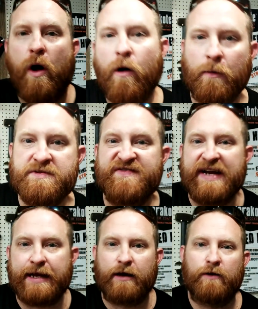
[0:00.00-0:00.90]
Arms
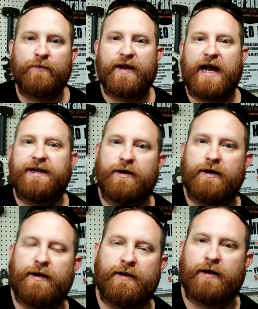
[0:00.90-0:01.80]
video that I
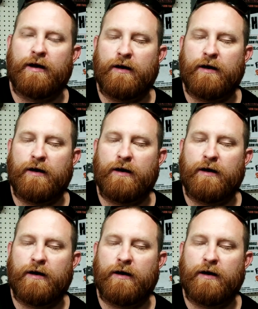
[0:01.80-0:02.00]
done